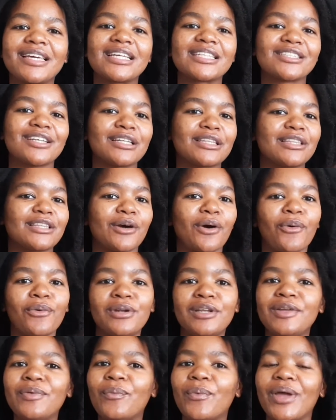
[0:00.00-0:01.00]
is not the
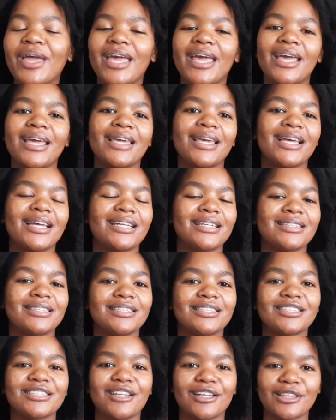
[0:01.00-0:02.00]
only way, and
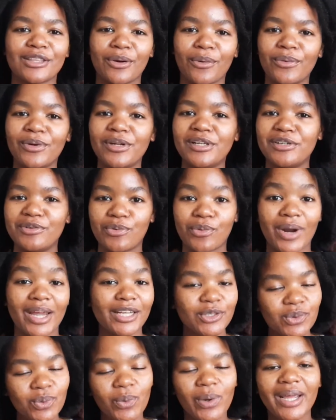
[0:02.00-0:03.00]
it's not the only
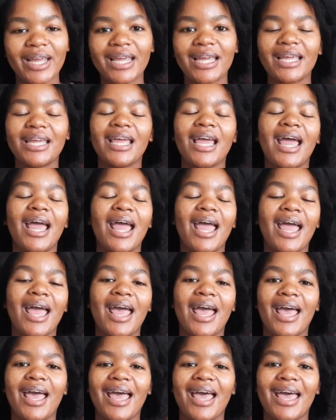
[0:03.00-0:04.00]
right way,
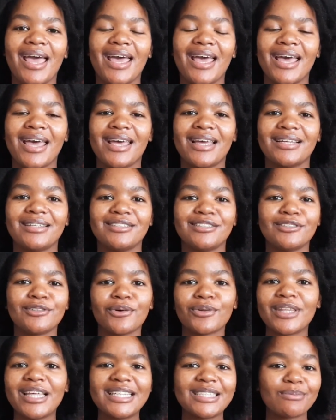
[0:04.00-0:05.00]
and you know,
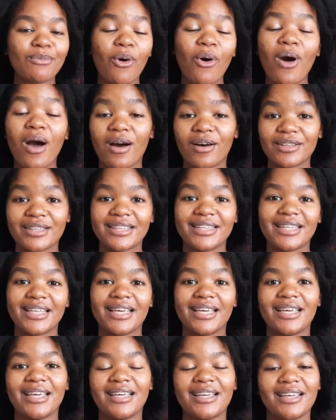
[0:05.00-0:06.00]
there's more out
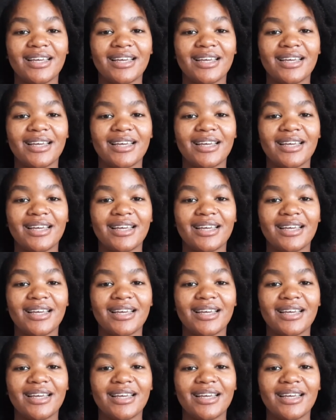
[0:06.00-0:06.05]
there.